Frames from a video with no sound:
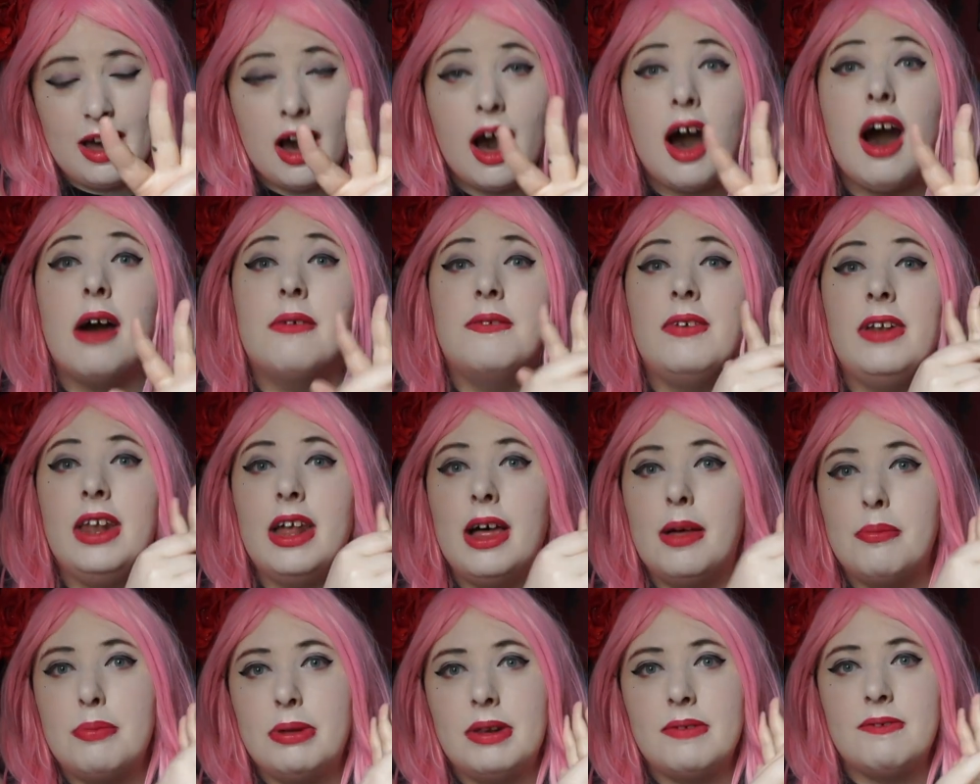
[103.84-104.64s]
Oh, with a
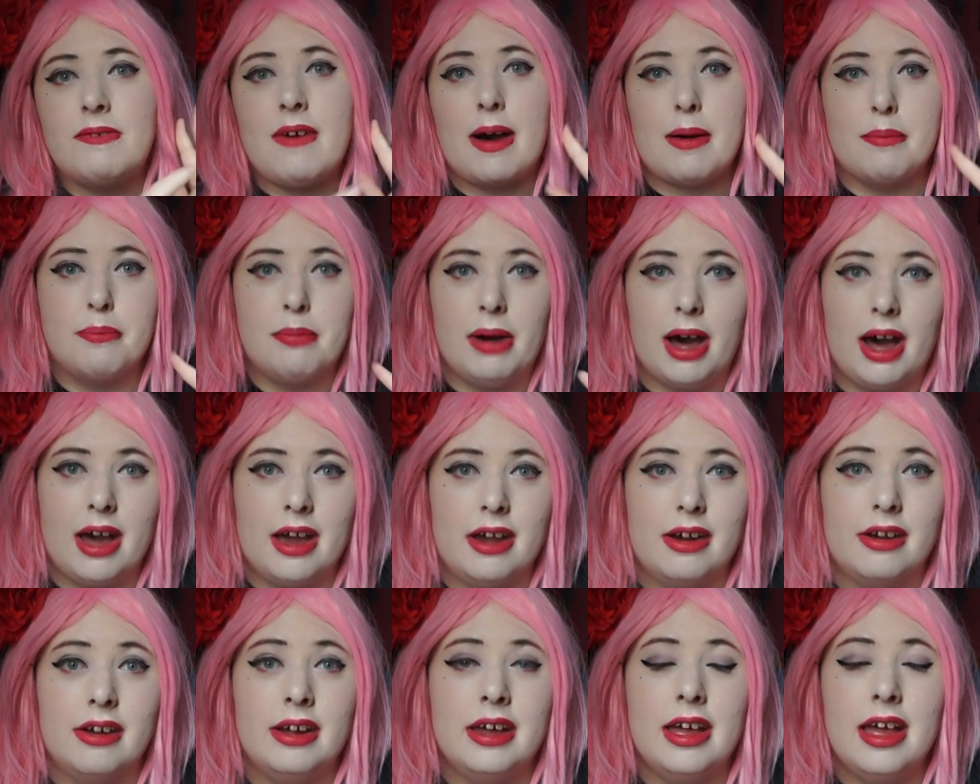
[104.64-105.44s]
little bit of
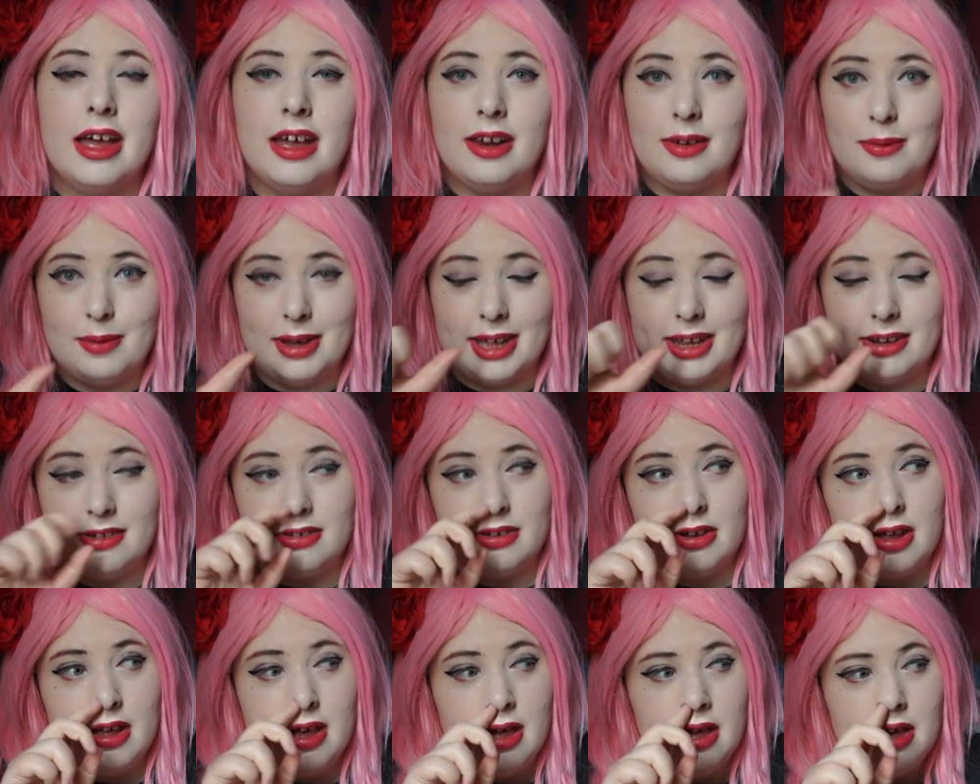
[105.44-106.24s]
vampire in
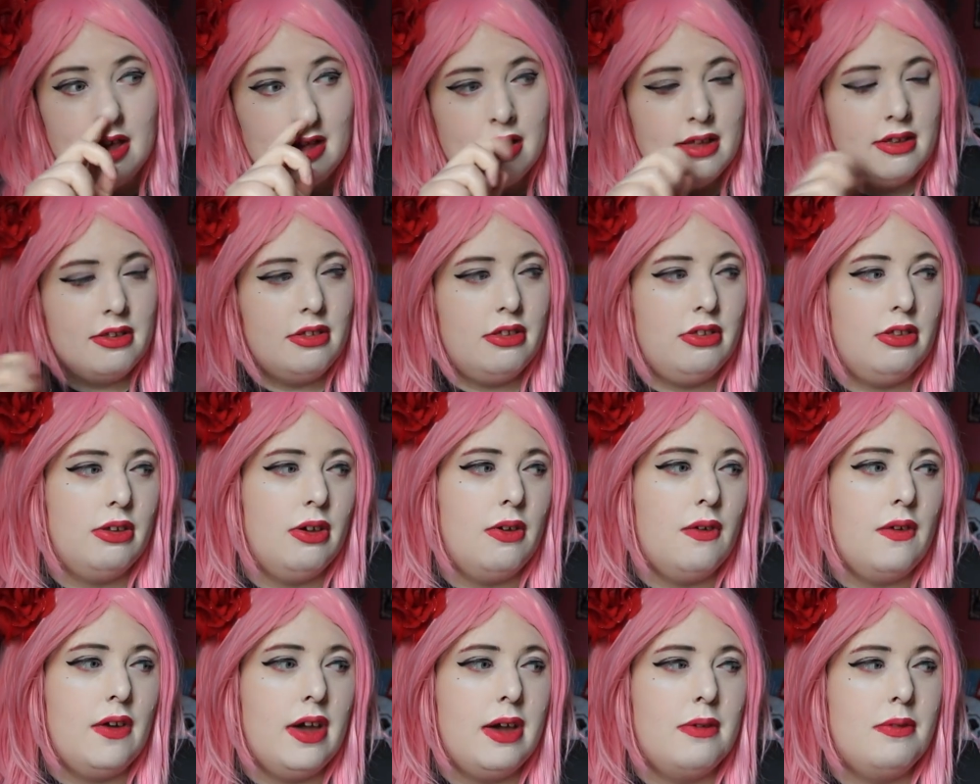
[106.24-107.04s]
which.
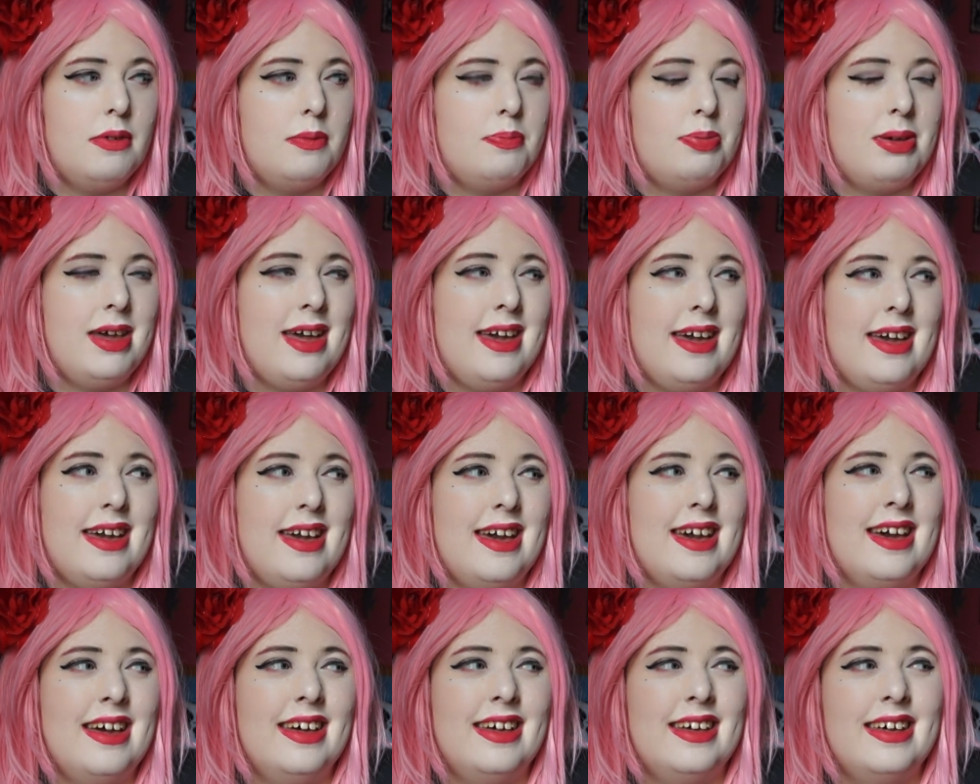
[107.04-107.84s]
So it would be